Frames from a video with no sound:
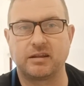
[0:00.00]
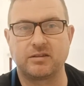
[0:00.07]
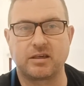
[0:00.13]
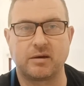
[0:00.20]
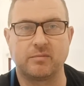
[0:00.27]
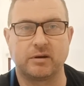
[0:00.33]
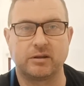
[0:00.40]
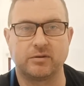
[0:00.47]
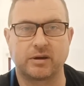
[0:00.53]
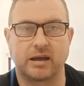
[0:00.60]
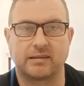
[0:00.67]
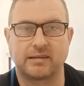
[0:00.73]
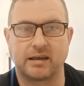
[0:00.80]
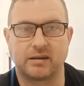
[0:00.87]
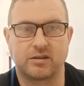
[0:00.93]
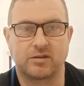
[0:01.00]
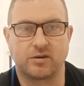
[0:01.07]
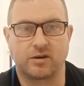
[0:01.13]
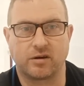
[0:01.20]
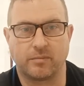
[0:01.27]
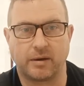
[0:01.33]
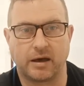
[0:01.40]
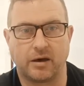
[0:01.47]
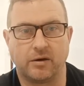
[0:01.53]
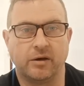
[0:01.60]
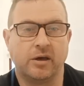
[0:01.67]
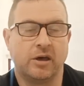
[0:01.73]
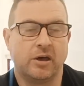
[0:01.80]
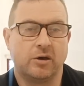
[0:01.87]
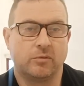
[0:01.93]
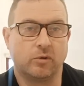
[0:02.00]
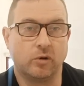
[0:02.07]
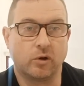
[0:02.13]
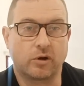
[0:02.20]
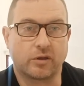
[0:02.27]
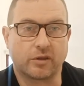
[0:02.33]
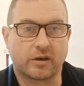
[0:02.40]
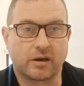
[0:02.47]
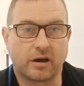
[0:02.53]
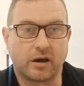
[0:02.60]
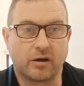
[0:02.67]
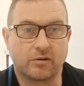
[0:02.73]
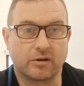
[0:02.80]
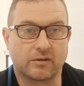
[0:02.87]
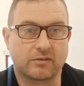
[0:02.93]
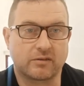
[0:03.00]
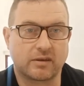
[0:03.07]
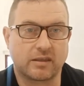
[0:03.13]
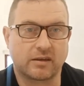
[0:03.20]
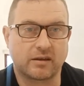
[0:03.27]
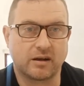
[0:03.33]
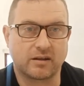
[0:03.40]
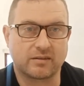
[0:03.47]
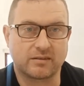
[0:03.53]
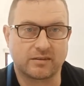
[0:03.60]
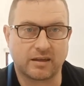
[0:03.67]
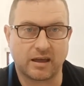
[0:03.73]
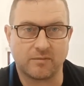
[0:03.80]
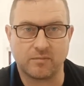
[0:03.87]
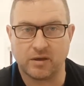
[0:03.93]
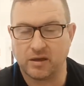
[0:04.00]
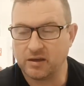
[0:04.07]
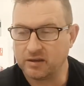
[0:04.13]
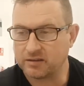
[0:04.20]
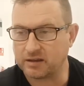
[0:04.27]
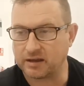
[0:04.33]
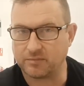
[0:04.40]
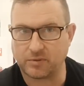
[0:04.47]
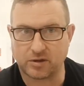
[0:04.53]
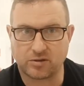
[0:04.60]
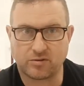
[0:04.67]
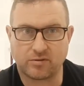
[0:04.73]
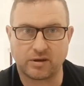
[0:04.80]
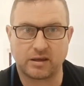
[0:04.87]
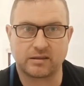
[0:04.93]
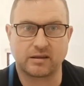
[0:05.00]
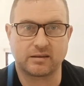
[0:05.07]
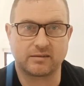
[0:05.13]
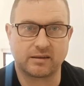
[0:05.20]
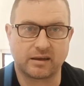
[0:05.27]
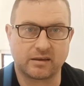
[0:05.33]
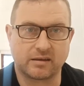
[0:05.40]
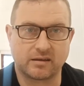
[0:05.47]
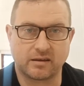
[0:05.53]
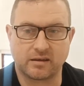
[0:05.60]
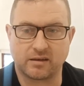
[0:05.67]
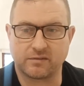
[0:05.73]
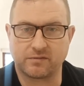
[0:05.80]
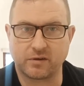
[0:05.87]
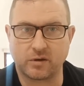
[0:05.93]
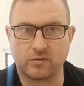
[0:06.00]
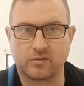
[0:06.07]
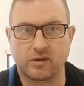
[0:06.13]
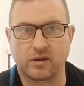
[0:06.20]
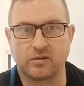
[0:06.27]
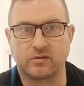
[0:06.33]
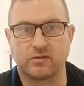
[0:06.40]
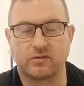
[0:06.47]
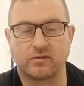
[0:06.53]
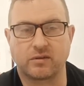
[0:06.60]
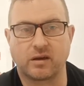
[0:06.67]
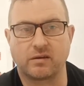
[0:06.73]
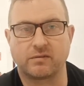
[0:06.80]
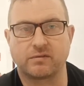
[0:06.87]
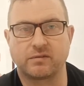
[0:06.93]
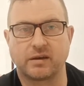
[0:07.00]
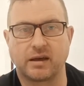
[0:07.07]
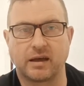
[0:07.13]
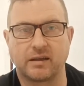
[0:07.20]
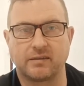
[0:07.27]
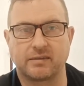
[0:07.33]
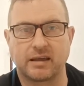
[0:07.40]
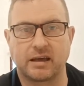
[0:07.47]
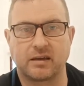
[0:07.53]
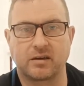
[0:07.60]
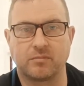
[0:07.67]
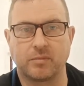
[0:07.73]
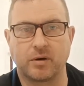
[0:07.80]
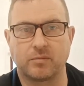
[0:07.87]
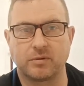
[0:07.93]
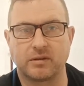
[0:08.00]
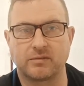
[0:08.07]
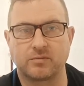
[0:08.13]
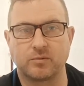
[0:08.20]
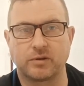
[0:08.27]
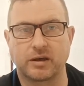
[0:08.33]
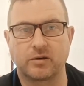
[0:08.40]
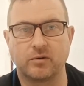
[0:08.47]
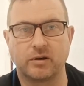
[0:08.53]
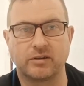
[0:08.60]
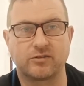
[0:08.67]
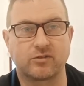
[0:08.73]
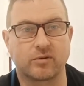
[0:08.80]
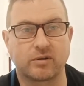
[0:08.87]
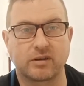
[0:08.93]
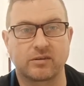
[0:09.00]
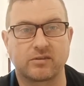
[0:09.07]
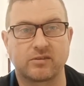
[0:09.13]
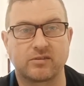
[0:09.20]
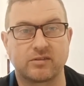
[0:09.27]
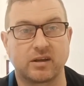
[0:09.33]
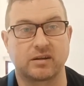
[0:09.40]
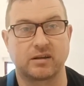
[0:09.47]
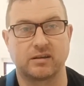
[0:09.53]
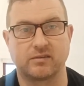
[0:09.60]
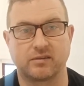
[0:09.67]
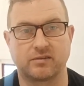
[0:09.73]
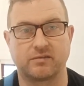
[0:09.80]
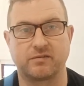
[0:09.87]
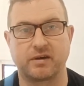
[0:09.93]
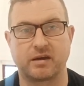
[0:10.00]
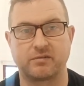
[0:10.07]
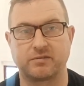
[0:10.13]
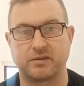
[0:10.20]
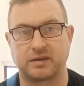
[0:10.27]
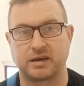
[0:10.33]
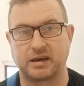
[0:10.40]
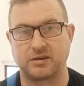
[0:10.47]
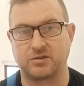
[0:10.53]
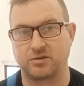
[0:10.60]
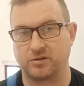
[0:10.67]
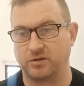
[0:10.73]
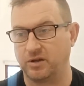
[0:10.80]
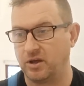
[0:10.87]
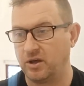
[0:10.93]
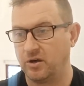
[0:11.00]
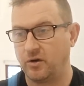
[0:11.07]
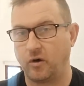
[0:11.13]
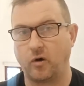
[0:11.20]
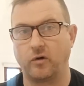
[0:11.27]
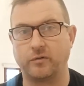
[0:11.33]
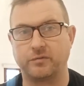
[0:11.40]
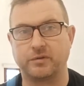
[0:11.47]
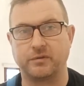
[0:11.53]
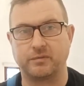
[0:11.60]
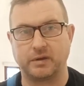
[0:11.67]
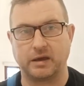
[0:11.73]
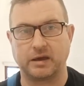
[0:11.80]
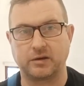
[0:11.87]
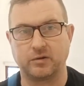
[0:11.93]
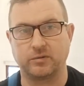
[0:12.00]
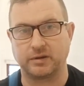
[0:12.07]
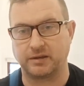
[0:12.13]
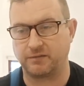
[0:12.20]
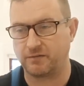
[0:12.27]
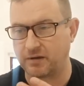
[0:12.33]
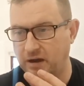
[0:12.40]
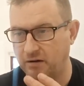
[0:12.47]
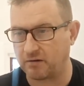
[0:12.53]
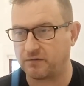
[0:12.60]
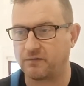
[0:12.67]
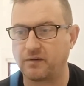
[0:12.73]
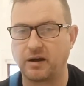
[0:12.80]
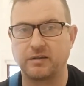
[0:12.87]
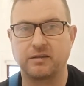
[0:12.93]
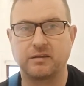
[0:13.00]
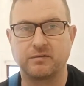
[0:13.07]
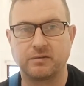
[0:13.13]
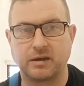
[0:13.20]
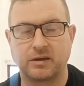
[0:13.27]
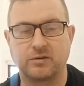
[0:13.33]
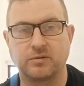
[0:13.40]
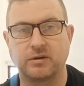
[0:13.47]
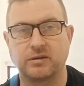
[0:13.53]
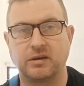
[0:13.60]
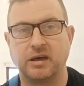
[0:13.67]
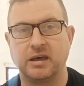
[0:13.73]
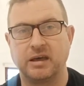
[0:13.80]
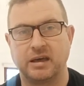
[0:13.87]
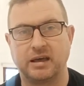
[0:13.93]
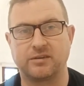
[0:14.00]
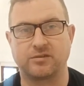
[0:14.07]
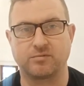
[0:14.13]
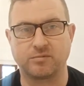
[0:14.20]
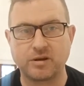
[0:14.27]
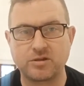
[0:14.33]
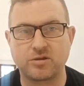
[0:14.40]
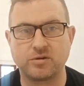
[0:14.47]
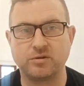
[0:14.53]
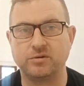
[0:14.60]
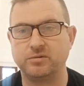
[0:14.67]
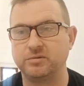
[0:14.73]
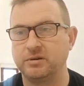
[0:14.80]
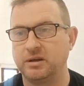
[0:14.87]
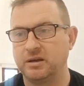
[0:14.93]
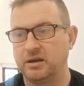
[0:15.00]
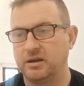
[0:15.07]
generally you'll get a technician come out. We'll look at the car. You have to take the car to them. They measure it, they take photos and stuff, and they come up with what they call historic studies. It's a verification of the vehicle. They verify that the vehicle is original,